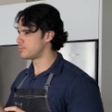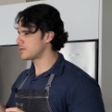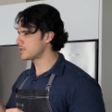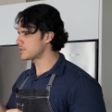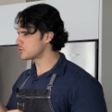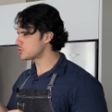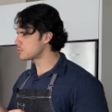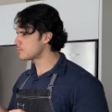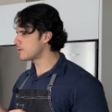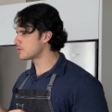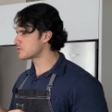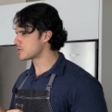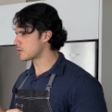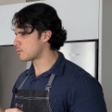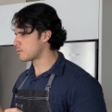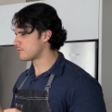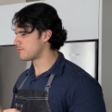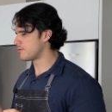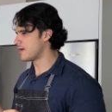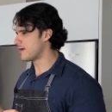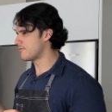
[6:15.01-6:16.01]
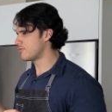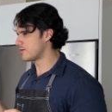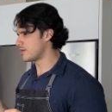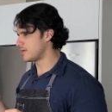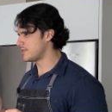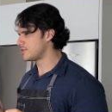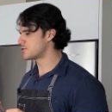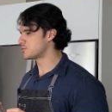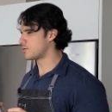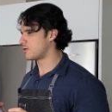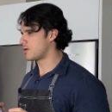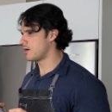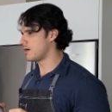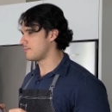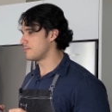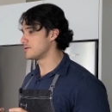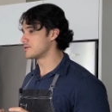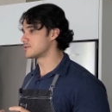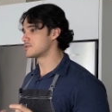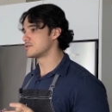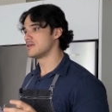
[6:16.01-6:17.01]
putting too much aquafava into our
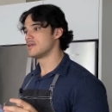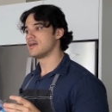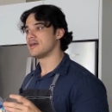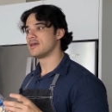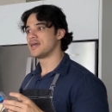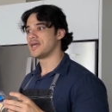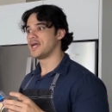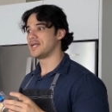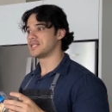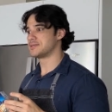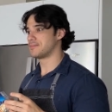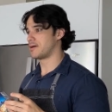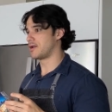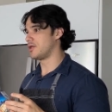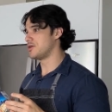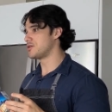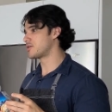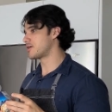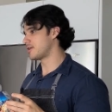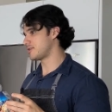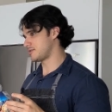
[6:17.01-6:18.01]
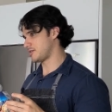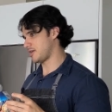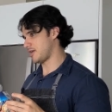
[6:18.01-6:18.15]
hummus is about all you're going to